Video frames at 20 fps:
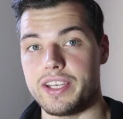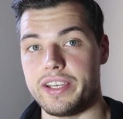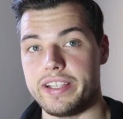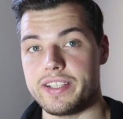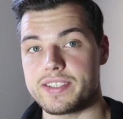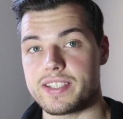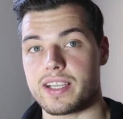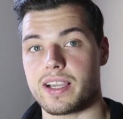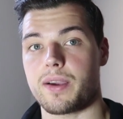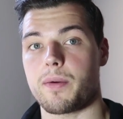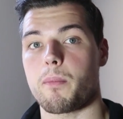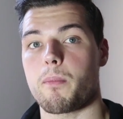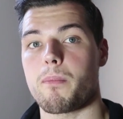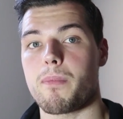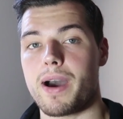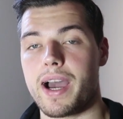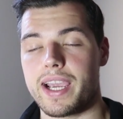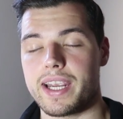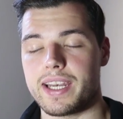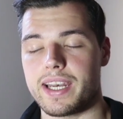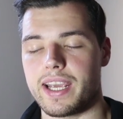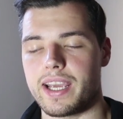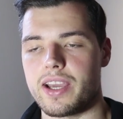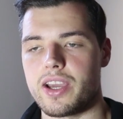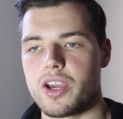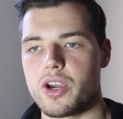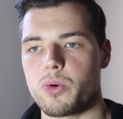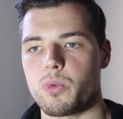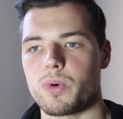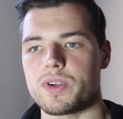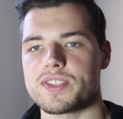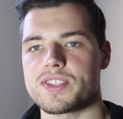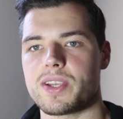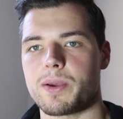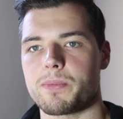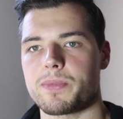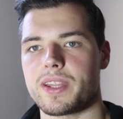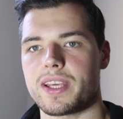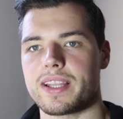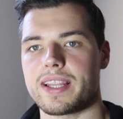you need to combine it with
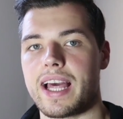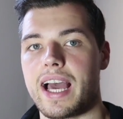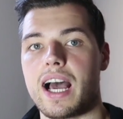something